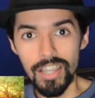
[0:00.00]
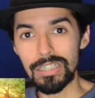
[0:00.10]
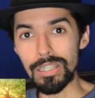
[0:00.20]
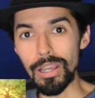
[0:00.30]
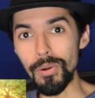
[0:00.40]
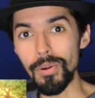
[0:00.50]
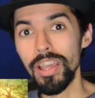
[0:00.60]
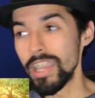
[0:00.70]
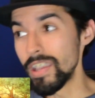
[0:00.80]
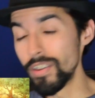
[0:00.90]
So,
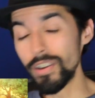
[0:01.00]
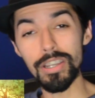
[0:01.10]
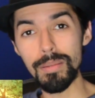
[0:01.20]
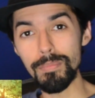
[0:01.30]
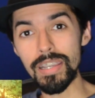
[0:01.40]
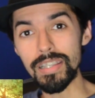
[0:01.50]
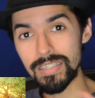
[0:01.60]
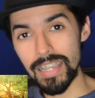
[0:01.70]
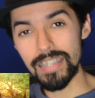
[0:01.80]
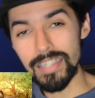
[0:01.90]
if they're gonna make a
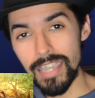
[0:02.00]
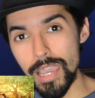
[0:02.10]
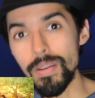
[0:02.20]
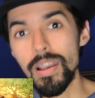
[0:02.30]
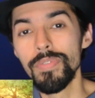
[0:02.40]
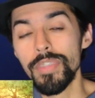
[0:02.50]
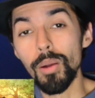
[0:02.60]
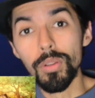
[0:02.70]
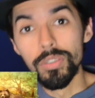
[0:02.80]
sexy game, they will